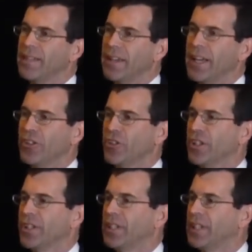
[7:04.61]
in the
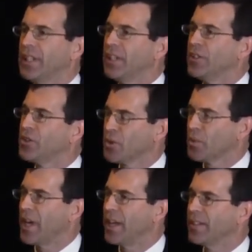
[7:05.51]
nation to
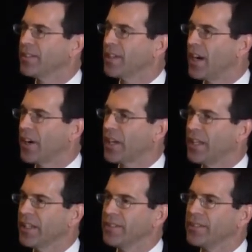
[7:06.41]
raise our
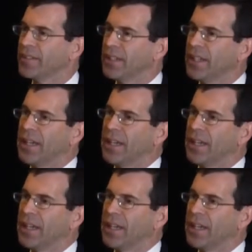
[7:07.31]
kids.